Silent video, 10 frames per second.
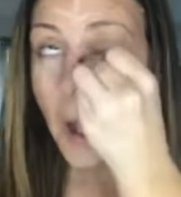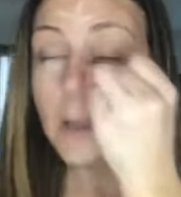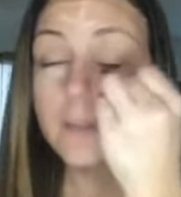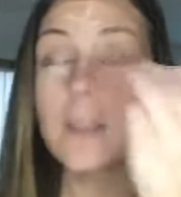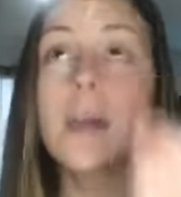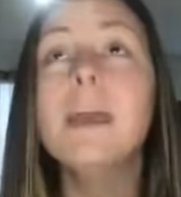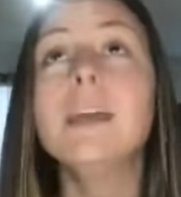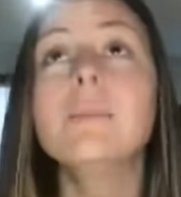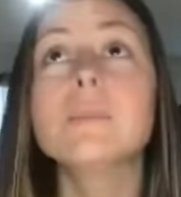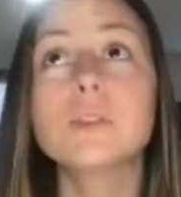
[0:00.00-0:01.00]
they make
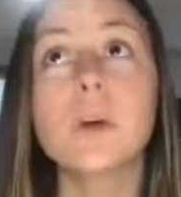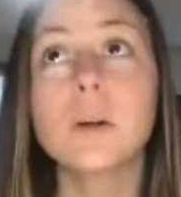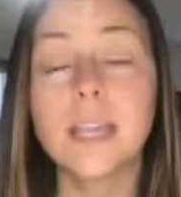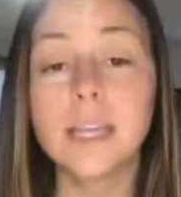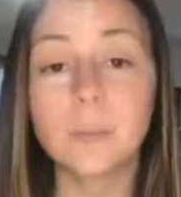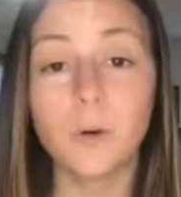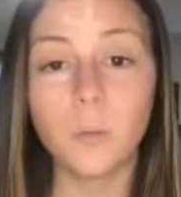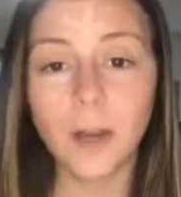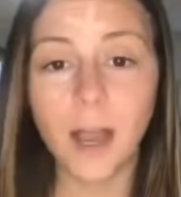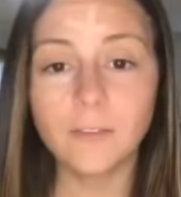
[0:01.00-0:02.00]
them so attainable.
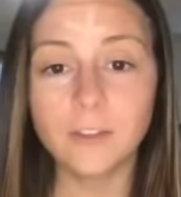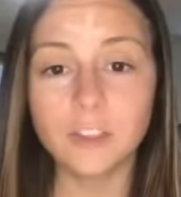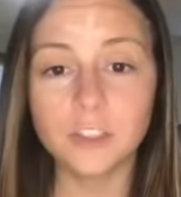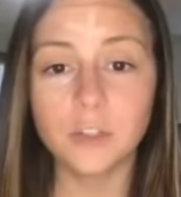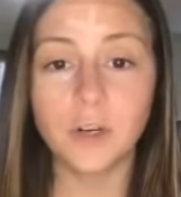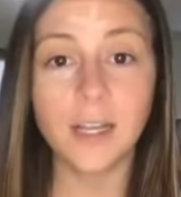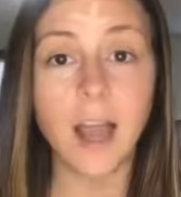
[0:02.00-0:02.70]
When I first joined,